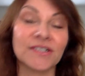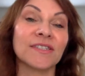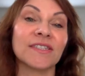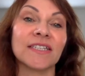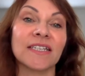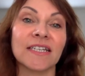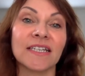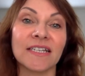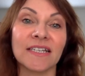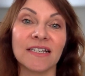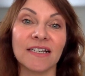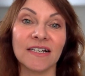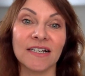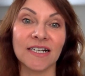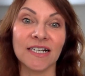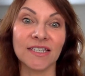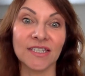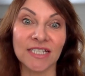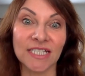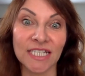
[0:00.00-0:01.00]
the
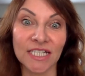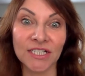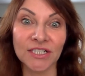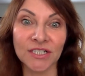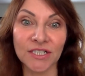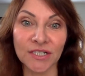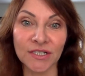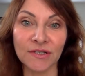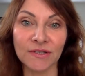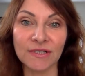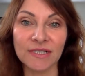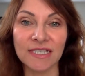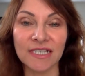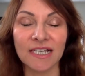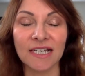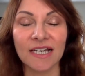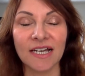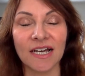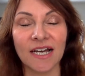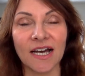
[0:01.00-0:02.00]
tissues,
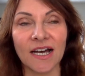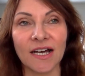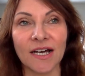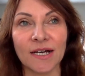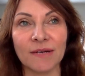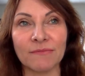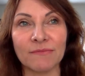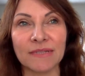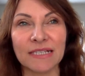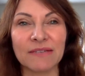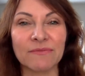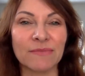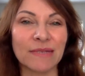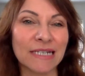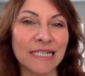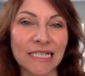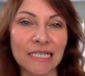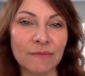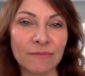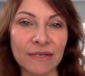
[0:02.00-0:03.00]
give them a
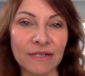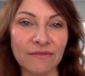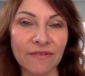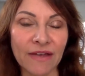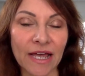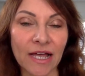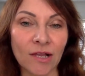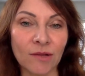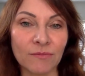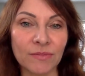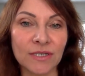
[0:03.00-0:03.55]
little bit of help,